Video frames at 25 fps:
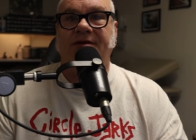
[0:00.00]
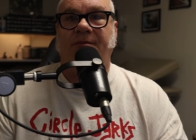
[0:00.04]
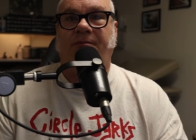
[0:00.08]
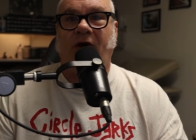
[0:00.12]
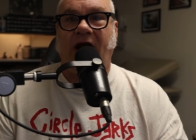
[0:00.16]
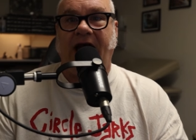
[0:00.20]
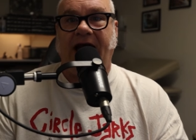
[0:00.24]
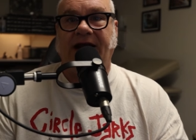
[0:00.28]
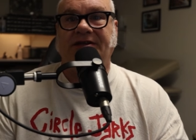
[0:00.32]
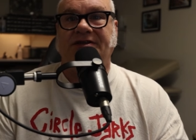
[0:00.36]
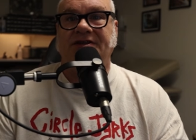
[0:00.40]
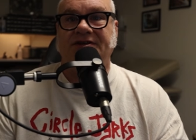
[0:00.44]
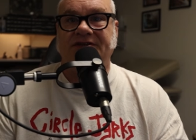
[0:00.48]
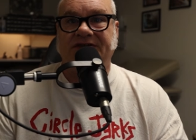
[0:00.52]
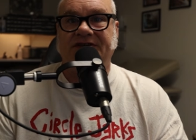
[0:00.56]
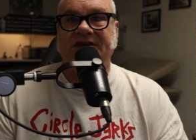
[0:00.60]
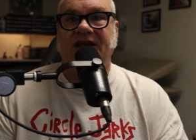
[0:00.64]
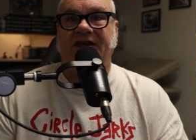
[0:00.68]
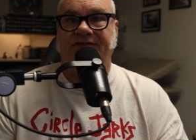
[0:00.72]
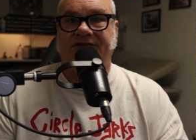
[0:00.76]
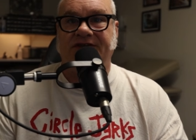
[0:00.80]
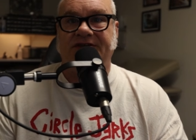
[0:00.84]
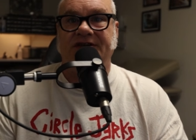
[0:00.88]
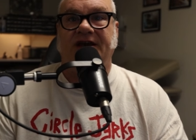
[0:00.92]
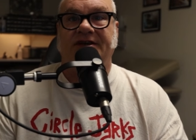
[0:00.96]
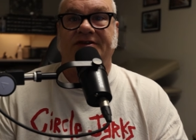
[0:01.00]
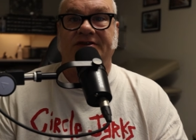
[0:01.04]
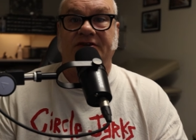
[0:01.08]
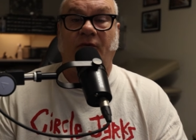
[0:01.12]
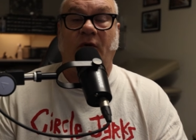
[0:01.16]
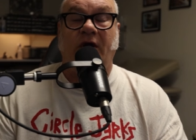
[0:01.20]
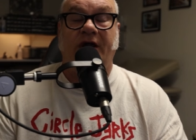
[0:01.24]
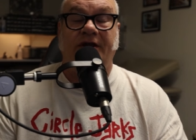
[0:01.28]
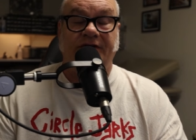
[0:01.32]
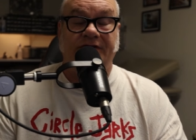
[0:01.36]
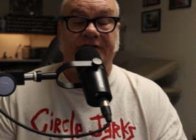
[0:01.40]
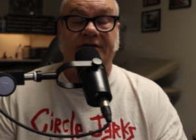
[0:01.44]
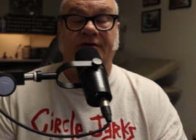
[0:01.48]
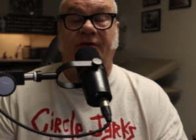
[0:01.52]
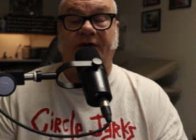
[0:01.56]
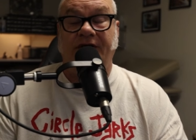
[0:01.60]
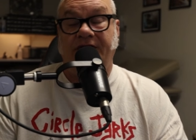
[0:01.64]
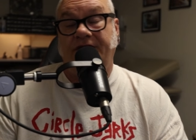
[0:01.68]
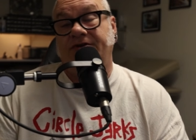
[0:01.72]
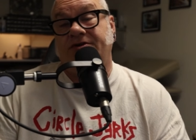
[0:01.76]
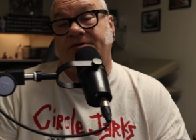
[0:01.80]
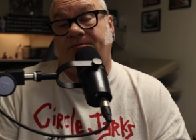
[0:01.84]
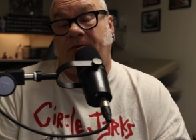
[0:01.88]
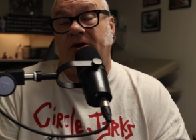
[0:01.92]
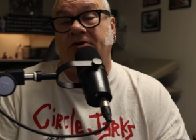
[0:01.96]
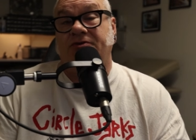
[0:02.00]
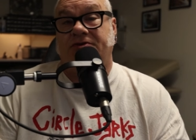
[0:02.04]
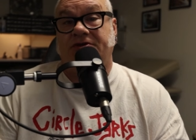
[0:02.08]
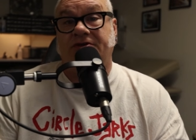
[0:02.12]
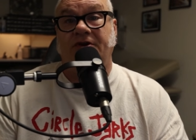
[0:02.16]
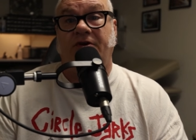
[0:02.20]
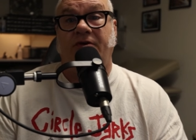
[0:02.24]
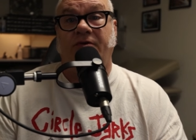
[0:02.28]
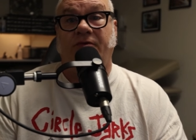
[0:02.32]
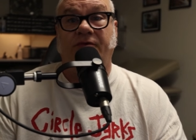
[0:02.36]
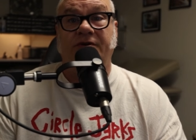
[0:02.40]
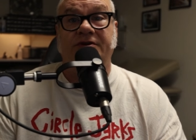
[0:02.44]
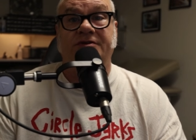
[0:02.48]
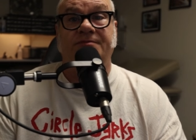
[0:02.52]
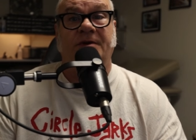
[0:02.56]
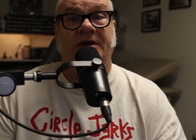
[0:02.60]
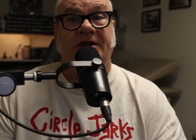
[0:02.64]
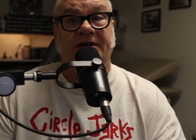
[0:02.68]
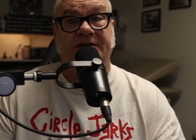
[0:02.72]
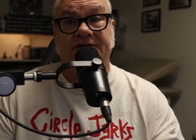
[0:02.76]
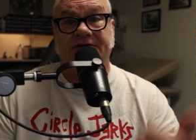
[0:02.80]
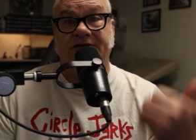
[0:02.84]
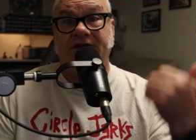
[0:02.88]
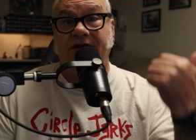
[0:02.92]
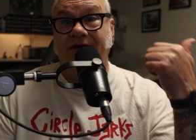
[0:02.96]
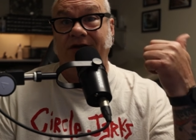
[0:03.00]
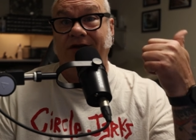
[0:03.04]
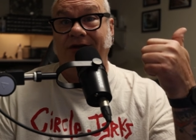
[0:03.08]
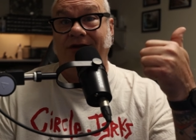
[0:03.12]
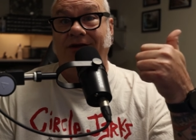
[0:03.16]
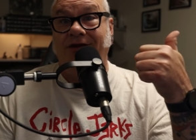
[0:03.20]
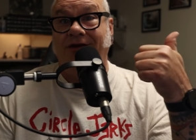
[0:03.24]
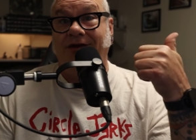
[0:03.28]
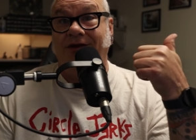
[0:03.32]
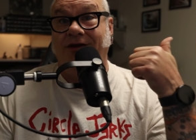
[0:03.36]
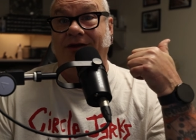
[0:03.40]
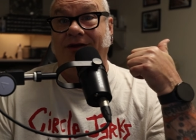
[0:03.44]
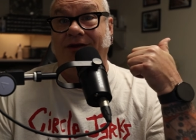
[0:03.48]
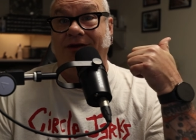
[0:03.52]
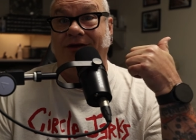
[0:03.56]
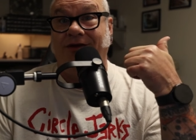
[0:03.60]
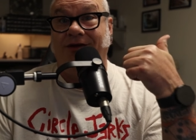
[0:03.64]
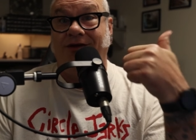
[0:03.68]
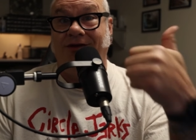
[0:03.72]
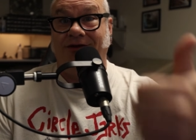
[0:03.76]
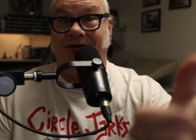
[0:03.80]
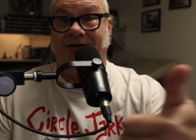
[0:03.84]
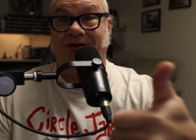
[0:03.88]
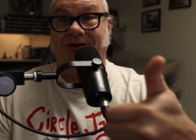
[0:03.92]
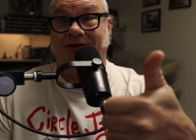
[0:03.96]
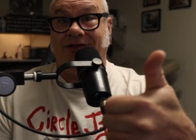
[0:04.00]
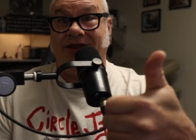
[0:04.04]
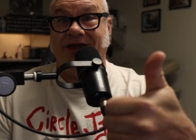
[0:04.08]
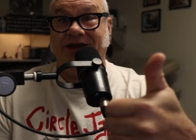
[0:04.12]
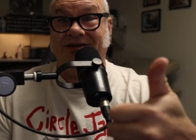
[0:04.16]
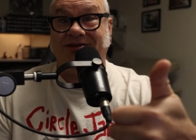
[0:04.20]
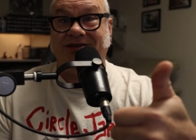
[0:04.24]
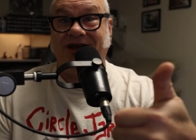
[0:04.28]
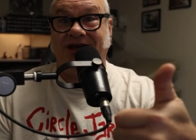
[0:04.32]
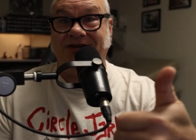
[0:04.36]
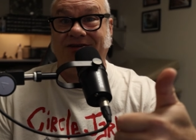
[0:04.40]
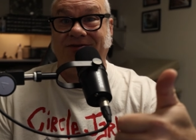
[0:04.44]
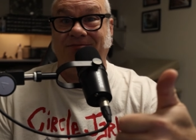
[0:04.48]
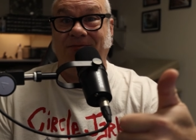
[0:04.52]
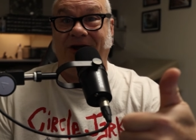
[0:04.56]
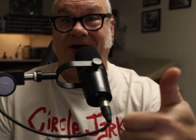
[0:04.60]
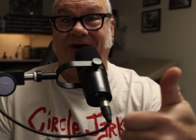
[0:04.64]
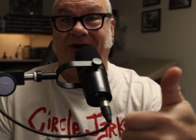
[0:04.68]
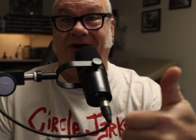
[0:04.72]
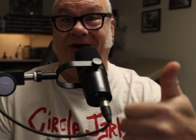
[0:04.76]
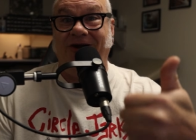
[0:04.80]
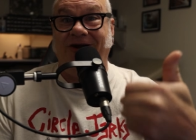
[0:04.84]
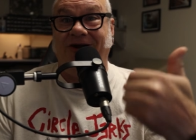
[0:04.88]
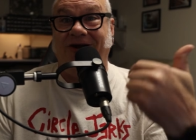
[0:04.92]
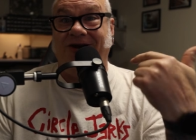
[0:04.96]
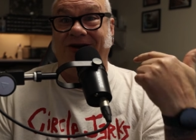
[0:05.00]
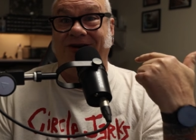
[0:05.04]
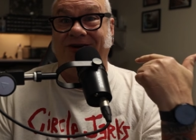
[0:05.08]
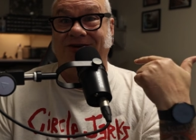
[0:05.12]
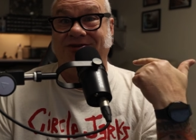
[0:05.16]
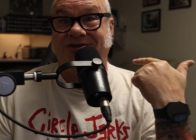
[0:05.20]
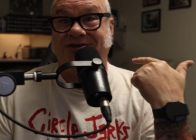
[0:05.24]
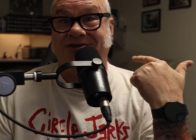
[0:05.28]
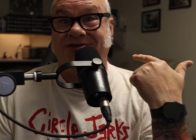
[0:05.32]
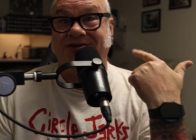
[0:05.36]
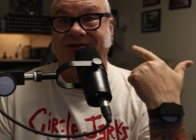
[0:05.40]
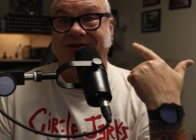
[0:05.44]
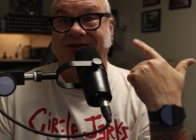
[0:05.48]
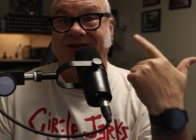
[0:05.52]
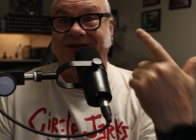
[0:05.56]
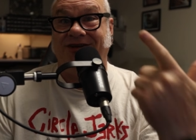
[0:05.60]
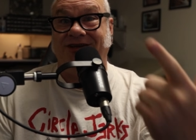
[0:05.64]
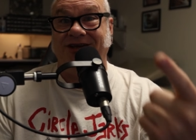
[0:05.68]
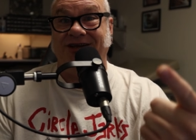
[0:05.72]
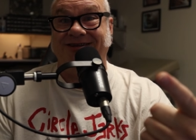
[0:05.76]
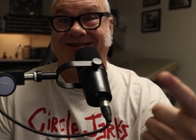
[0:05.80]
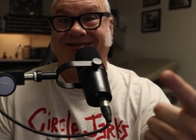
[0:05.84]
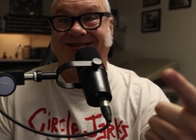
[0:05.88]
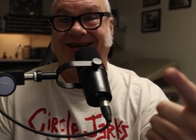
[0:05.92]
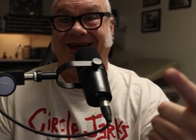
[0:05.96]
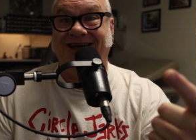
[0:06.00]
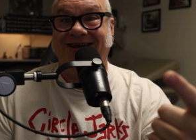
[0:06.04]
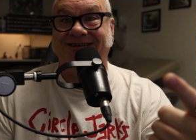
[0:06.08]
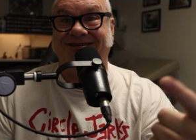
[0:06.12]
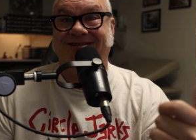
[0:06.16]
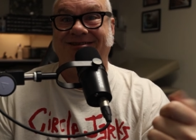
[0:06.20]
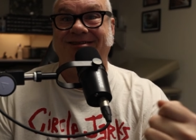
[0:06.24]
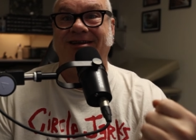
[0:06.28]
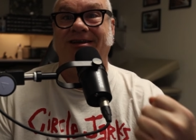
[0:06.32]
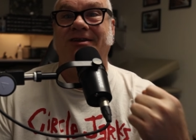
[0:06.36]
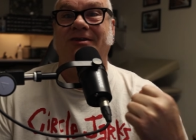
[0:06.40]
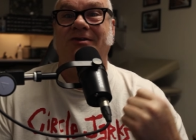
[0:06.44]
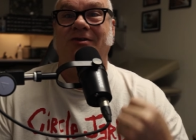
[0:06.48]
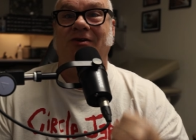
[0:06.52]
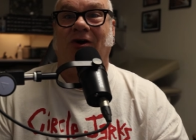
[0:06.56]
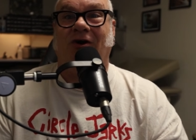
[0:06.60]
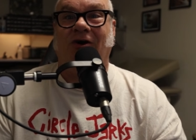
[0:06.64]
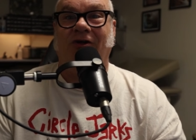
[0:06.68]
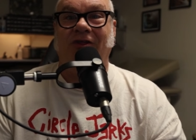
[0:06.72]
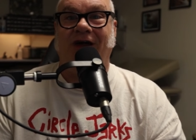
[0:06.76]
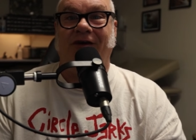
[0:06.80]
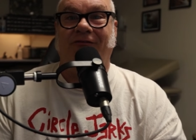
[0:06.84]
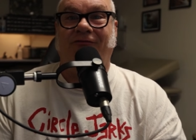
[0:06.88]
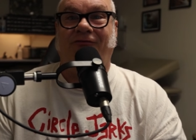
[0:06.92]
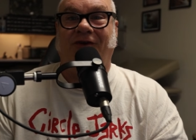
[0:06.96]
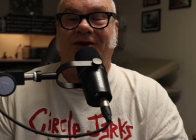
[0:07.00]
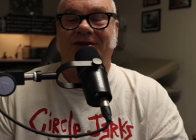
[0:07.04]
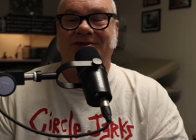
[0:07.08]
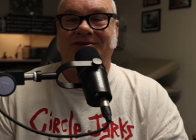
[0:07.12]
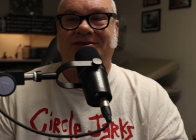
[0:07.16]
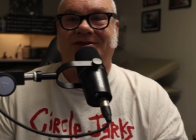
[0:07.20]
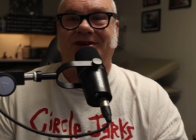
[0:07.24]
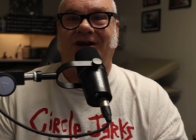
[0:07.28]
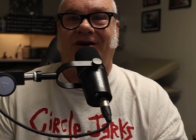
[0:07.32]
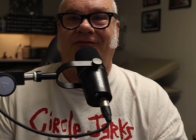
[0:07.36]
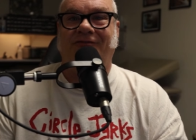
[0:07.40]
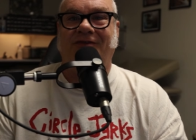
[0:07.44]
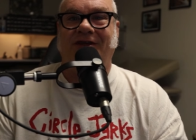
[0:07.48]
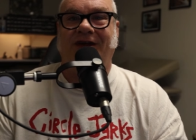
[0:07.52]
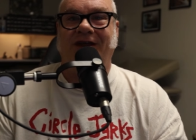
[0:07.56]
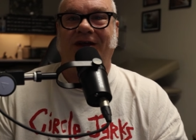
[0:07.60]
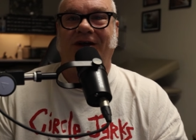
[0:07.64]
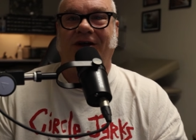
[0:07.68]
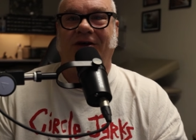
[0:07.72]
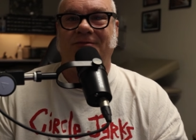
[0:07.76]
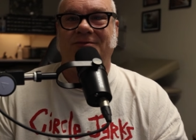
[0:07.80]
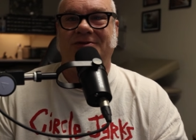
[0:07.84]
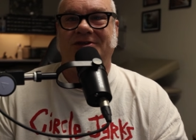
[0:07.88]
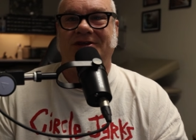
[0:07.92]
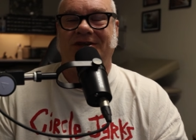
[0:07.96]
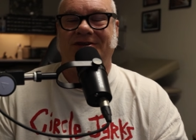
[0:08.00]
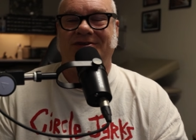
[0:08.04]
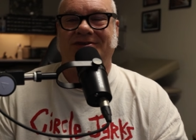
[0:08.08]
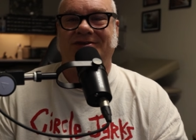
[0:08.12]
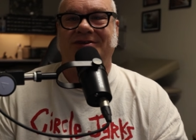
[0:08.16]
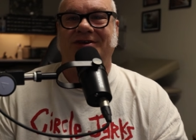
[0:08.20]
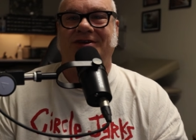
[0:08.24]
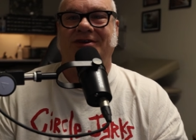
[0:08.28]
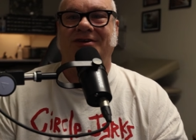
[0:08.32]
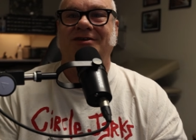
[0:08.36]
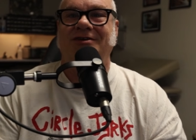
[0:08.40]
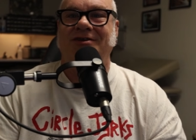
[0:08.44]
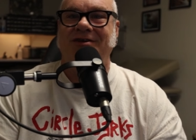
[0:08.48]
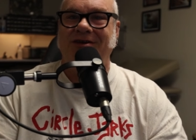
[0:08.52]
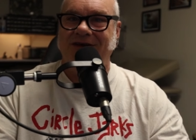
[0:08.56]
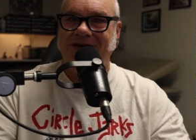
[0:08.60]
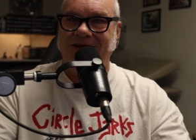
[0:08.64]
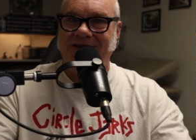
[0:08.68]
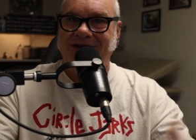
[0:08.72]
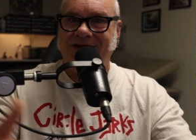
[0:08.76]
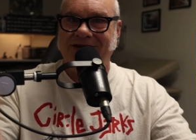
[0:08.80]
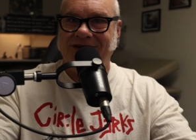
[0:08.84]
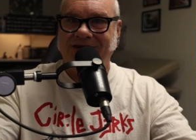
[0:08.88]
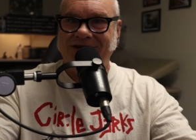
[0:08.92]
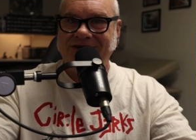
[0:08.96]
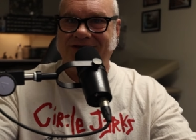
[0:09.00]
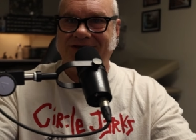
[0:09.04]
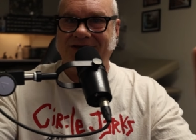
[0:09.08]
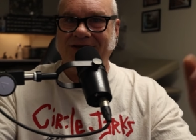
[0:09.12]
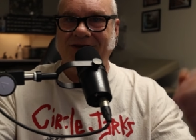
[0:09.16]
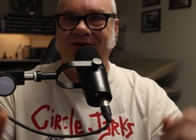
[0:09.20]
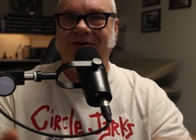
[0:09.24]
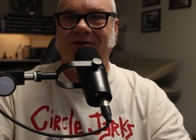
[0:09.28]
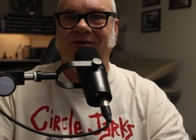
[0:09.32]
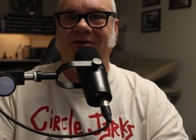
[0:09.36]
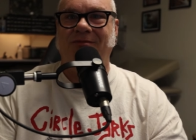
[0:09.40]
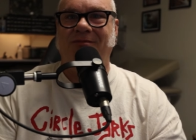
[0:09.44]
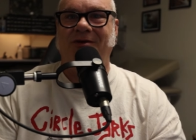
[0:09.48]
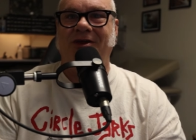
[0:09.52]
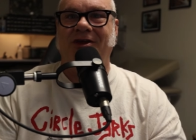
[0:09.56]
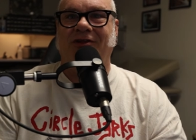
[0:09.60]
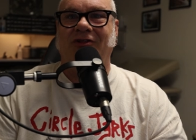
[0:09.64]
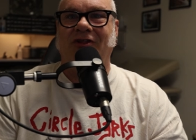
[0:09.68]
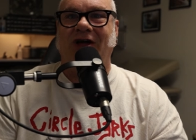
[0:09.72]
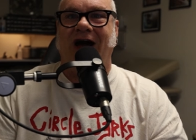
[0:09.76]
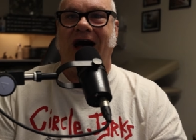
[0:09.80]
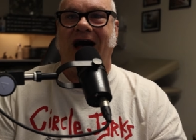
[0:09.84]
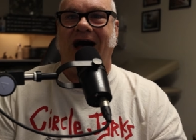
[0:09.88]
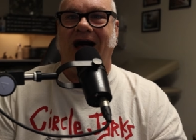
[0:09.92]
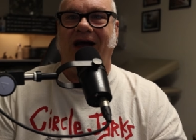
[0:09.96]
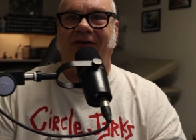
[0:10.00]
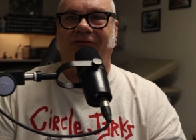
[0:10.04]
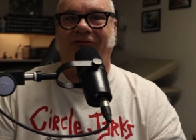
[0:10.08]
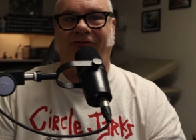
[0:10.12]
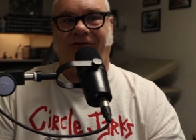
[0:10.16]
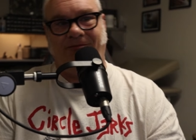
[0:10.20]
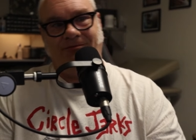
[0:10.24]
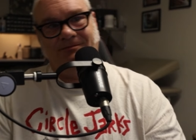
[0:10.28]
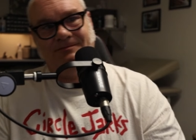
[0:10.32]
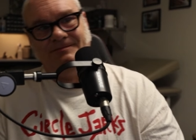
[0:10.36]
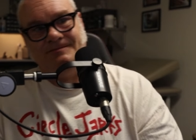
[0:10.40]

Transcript: practice safe sex the way you're supposed to, which means latex barriers, get tested, all that fun stuff that helps us to continue to be alive.